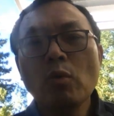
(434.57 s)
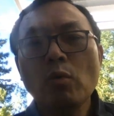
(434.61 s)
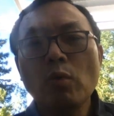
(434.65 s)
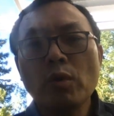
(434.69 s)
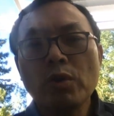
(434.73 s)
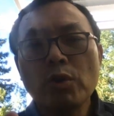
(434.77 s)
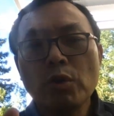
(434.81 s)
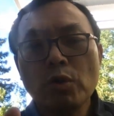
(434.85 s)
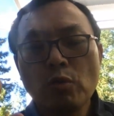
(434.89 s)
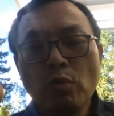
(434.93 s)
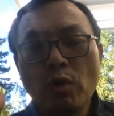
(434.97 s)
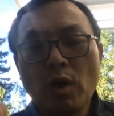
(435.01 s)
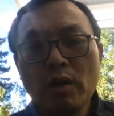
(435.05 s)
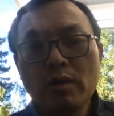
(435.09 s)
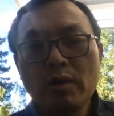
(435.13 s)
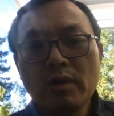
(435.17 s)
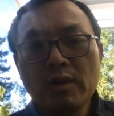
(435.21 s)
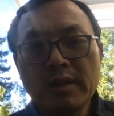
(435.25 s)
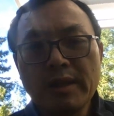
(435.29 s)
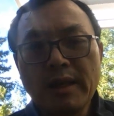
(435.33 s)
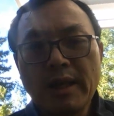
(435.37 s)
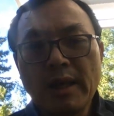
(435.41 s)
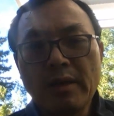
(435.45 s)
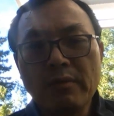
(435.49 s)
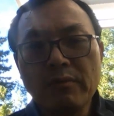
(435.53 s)
When you are on
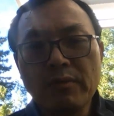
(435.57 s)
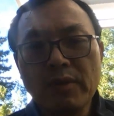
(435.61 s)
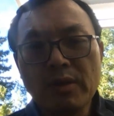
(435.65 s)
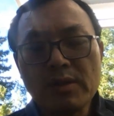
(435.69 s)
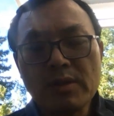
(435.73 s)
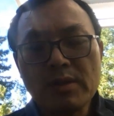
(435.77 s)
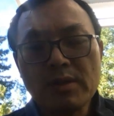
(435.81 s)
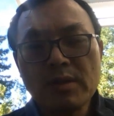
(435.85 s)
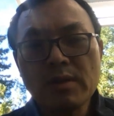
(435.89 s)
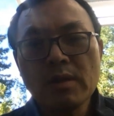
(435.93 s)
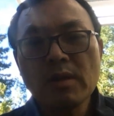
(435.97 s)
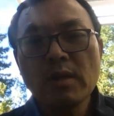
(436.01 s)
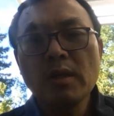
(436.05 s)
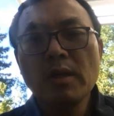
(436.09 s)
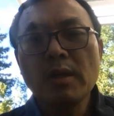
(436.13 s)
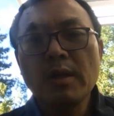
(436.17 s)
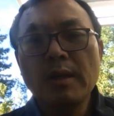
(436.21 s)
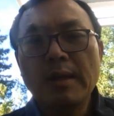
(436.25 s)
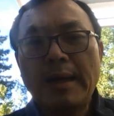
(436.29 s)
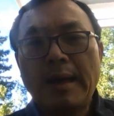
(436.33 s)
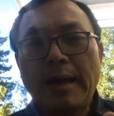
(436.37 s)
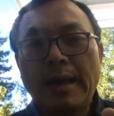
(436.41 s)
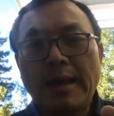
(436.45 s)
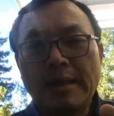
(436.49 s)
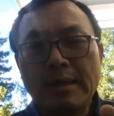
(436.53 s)
the Canvas,
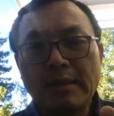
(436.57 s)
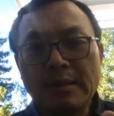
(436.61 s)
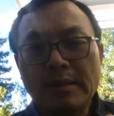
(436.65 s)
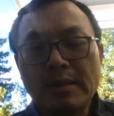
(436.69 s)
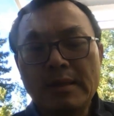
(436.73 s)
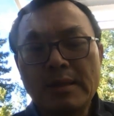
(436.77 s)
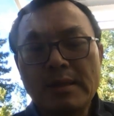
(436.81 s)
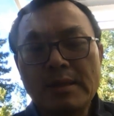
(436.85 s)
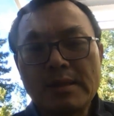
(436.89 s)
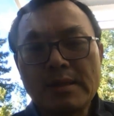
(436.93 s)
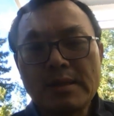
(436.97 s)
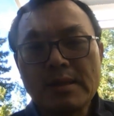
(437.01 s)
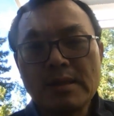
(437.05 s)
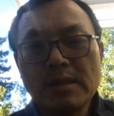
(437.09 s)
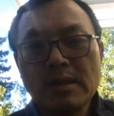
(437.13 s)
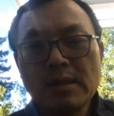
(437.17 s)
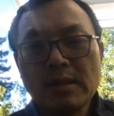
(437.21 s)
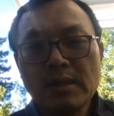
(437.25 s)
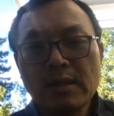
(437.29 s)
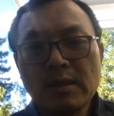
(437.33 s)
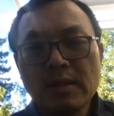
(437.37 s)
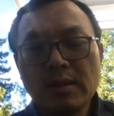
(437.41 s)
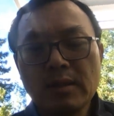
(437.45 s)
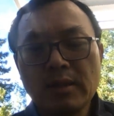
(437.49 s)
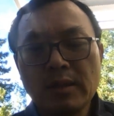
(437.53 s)
I list
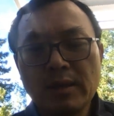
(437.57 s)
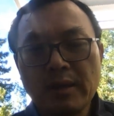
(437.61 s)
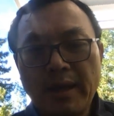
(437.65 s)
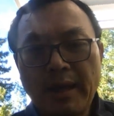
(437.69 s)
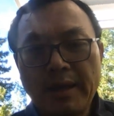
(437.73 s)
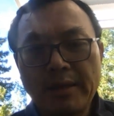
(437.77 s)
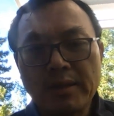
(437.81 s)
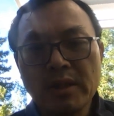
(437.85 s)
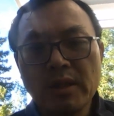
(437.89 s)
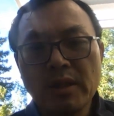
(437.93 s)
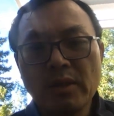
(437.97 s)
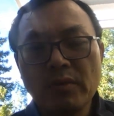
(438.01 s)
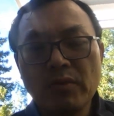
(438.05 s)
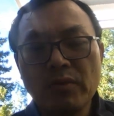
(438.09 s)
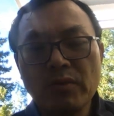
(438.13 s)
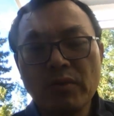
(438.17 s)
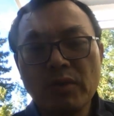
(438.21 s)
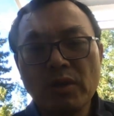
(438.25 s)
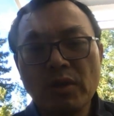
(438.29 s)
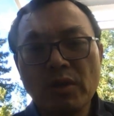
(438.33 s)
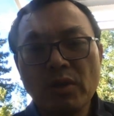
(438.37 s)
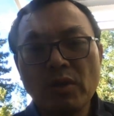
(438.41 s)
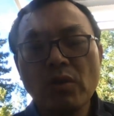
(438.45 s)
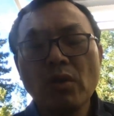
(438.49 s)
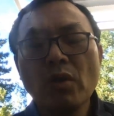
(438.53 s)
the
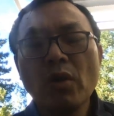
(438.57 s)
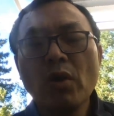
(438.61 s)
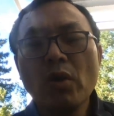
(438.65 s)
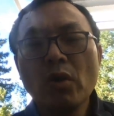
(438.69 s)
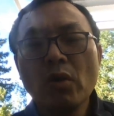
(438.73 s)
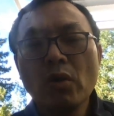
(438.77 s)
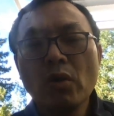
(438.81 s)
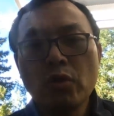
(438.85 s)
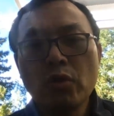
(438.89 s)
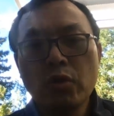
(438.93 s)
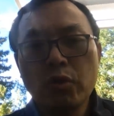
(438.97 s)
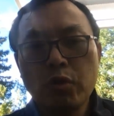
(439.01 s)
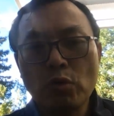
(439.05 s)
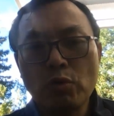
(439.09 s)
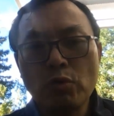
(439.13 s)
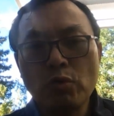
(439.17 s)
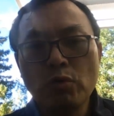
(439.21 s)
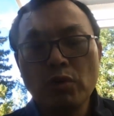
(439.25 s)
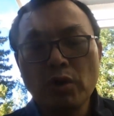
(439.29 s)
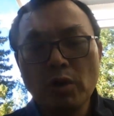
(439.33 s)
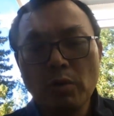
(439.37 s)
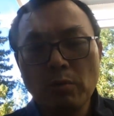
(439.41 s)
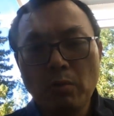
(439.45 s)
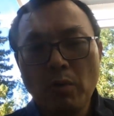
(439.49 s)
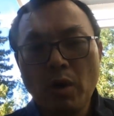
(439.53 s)
activity
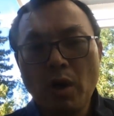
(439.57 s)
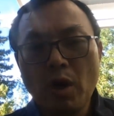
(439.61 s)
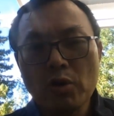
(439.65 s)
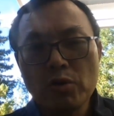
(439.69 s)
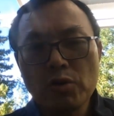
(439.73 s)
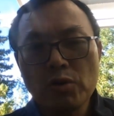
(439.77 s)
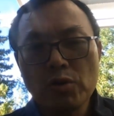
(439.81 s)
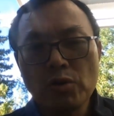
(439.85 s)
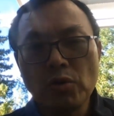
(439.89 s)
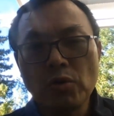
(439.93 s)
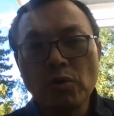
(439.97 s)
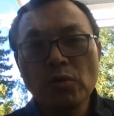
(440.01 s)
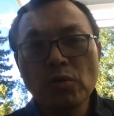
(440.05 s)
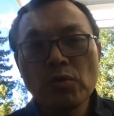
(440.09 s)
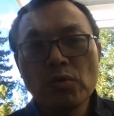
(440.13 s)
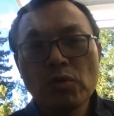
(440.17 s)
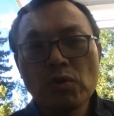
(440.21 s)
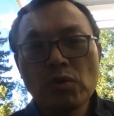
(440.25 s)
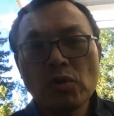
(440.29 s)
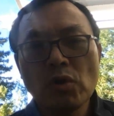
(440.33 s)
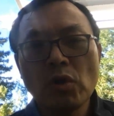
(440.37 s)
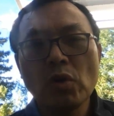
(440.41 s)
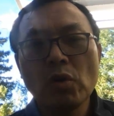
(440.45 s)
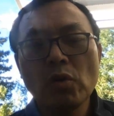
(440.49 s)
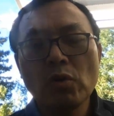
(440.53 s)
through the module.
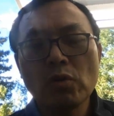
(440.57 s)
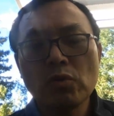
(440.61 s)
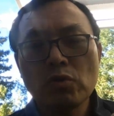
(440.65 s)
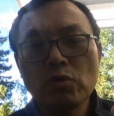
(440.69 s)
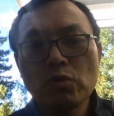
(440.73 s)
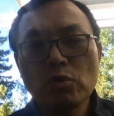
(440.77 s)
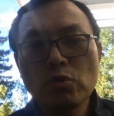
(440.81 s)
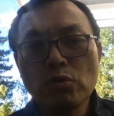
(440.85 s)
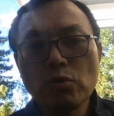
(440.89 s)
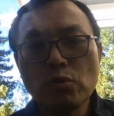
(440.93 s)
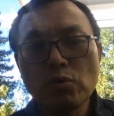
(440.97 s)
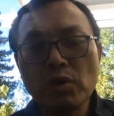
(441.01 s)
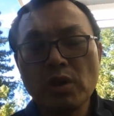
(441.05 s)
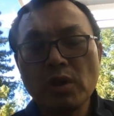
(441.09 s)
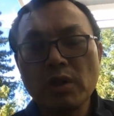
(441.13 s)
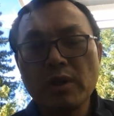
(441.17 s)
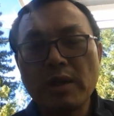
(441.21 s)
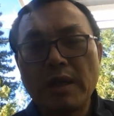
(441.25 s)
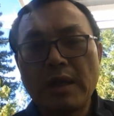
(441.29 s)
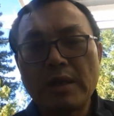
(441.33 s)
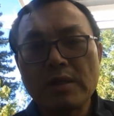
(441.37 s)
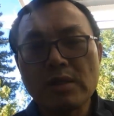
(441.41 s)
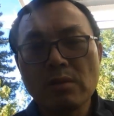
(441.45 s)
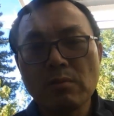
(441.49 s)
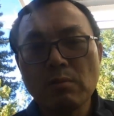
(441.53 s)
So treat
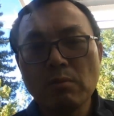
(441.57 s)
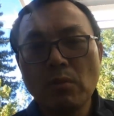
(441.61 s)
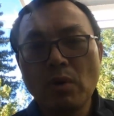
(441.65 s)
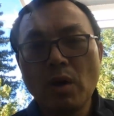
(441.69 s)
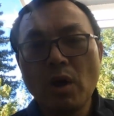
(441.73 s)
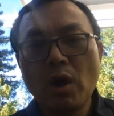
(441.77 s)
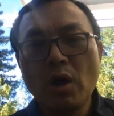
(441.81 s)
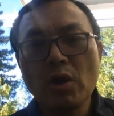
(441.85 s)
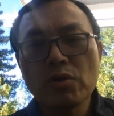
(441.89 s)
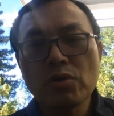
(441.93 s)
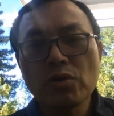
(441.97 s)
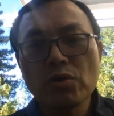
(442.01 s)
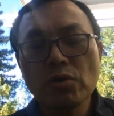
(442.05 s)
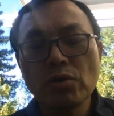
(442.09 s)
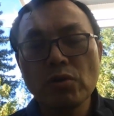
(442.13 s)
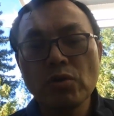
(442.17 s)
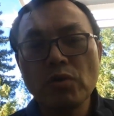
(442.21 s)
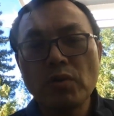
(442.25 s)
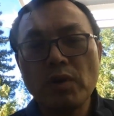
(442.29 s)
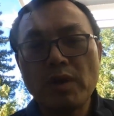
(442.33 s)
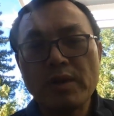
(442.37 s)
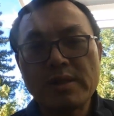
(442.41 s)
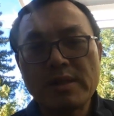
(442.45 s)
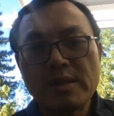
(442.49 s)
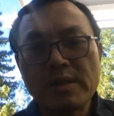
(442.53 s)
that as a
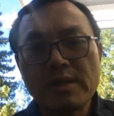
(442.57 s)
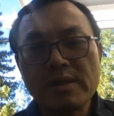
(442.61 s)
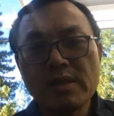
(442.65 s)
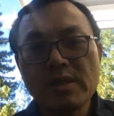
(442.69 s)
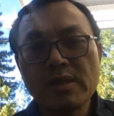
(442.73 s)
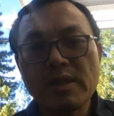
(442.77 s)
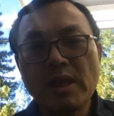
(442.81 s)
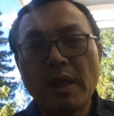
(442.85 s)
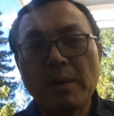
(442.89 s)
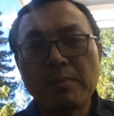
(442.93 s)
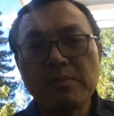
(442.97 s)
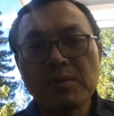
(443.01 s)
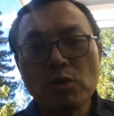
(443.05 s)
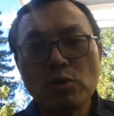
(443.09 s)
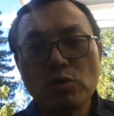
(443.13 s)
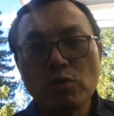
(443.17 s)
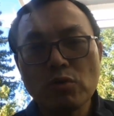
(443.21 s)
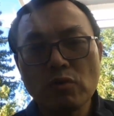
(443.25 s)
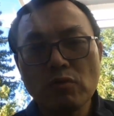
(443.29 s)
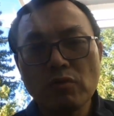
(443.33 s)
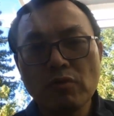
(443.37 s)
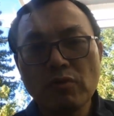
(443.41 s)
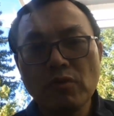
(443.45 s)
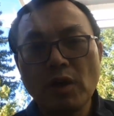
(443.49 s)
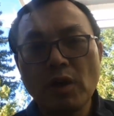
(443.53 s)
module as the steps you
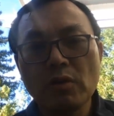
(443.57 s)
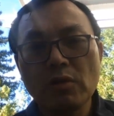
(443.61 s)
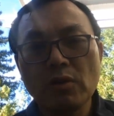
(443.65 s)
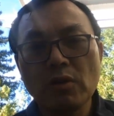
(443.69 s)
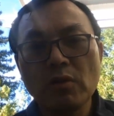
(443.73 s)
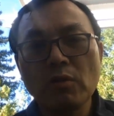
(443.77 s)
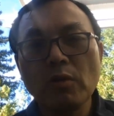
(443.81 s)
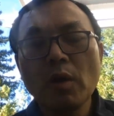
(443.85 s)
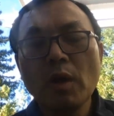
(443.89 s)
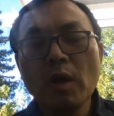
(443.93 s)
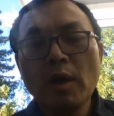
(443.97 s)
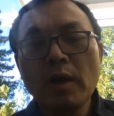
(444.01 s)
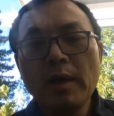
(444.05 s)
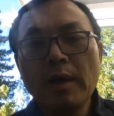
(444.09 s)
should follow.